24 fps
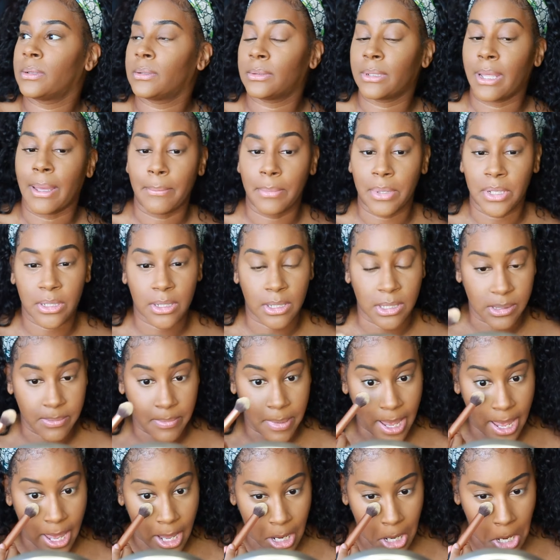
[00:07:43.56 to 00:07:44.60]
That bug is
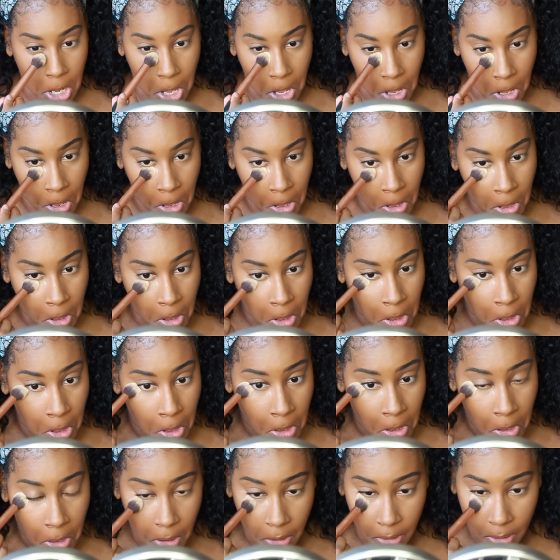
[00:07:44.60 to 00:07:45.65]
back.
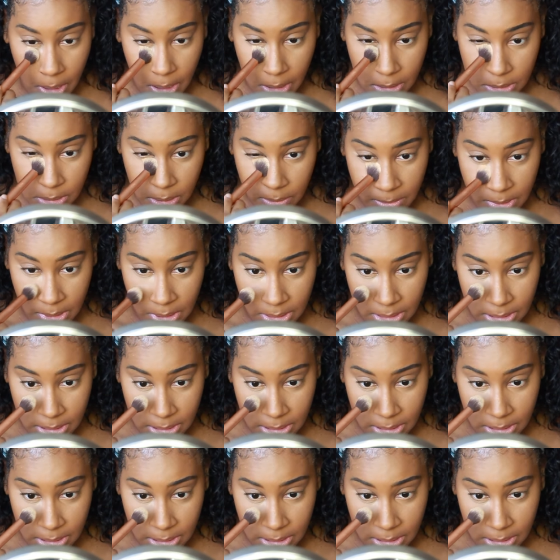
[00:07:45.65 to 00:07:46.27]
Okay, so I'm going to